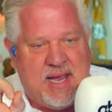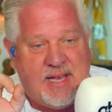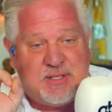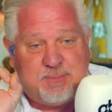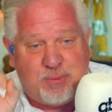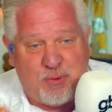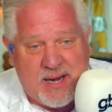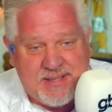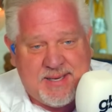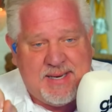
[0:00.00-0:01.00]
as
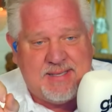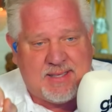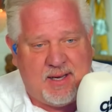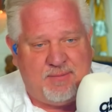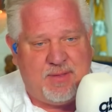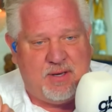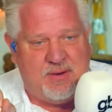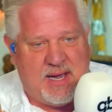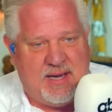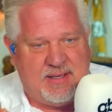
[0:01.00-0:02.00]
president of the
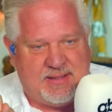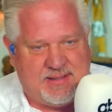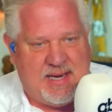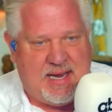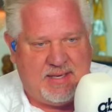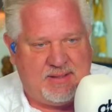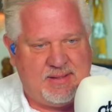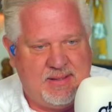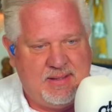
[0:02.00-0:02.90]
United States